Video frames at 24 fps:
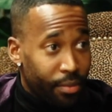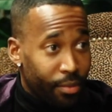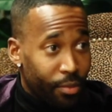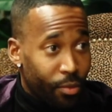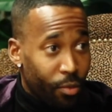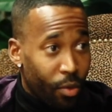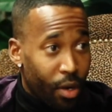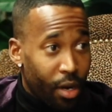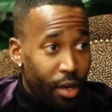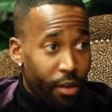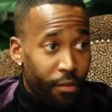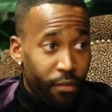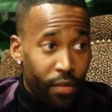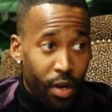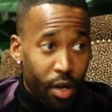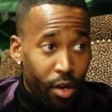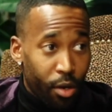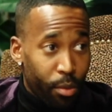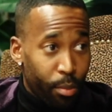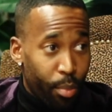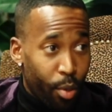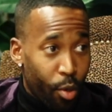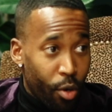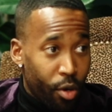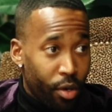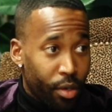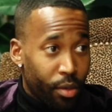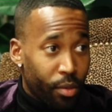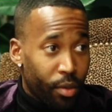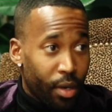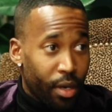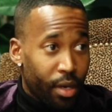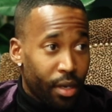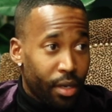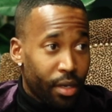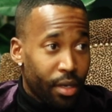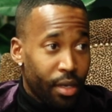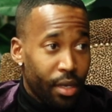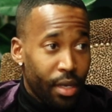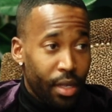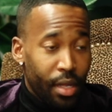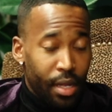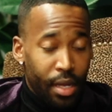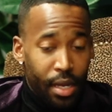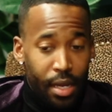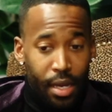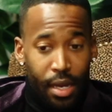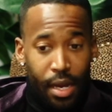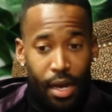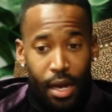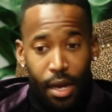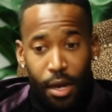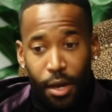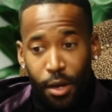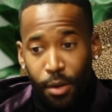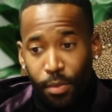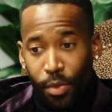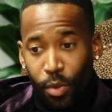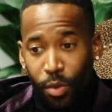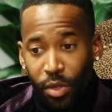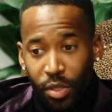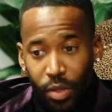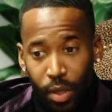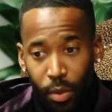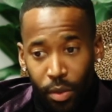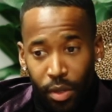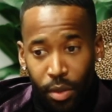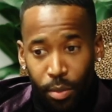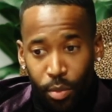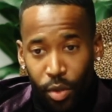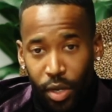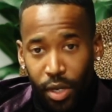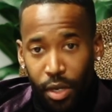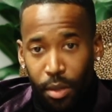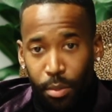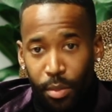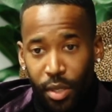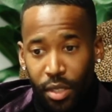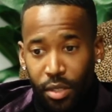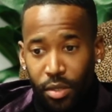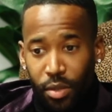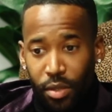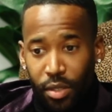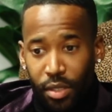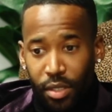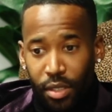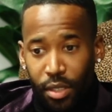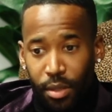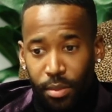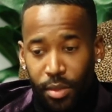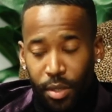right? Very important, right? The reason I want to bring up mentorship,